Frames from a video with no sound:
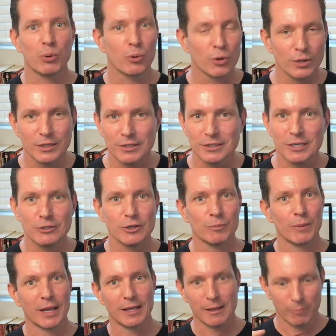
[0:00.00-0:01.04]
poor
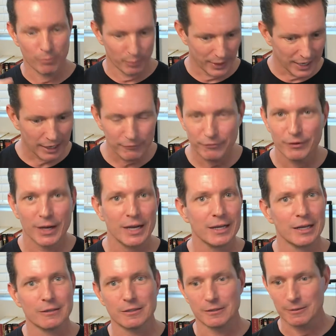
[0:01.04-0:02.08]
decision making, bad
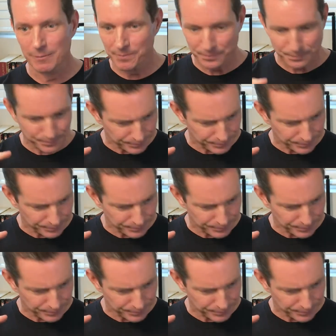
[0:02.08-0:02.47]
finances